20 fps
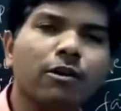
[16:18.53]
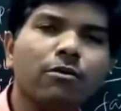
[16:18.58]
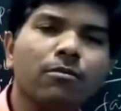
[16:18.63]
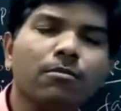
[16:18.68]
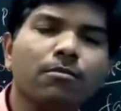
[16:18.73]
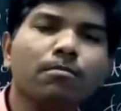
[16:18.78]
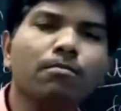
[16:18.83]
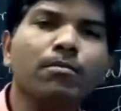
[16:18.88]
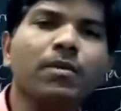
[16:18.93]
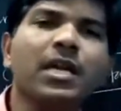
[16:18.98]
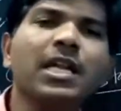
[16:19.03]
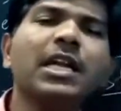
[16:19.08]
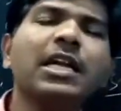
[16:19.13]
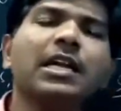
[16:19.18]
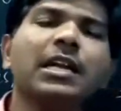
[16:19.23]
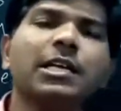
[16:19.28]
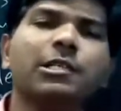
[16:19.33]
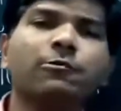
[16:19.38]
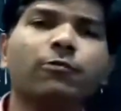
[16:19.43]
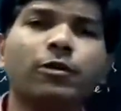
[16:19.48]
middle
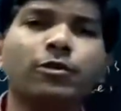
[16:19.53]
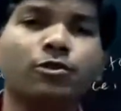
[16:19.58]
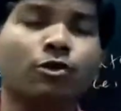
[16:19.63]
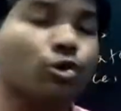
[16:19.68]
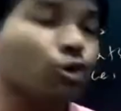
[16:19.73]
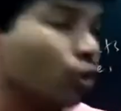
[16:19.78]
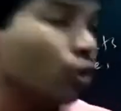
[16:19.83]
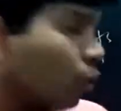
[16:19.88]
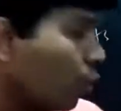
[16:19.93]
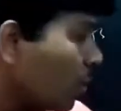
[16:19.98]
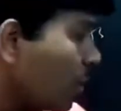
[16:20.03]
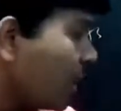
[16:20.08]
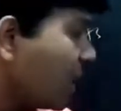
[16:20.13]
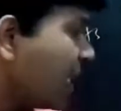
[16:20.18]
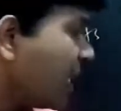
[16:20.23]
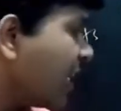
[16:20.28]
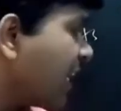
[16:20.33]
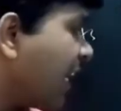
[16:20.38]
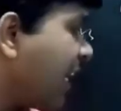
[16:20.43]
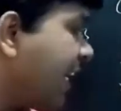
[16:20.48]
class was grown
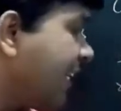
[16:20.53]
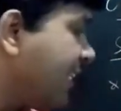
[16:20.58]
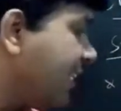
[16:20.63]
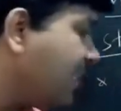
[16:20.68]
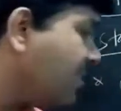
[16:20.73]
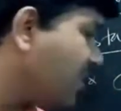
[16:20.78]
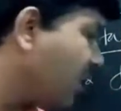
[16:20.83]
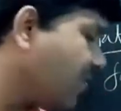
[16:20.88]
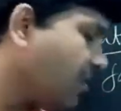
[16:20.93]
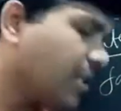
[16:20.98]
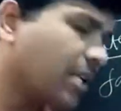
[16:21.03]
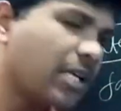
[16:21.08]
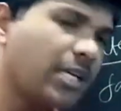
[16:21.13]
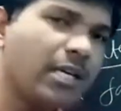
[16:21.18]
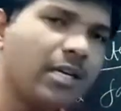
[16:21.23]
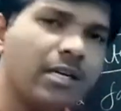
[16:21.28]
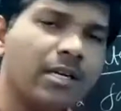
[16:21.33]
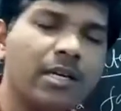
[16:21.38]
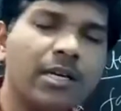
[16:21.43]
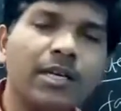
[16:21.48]
in the 18th
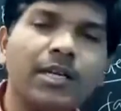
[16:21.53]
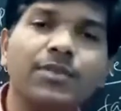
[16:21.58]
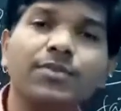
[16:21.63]
century.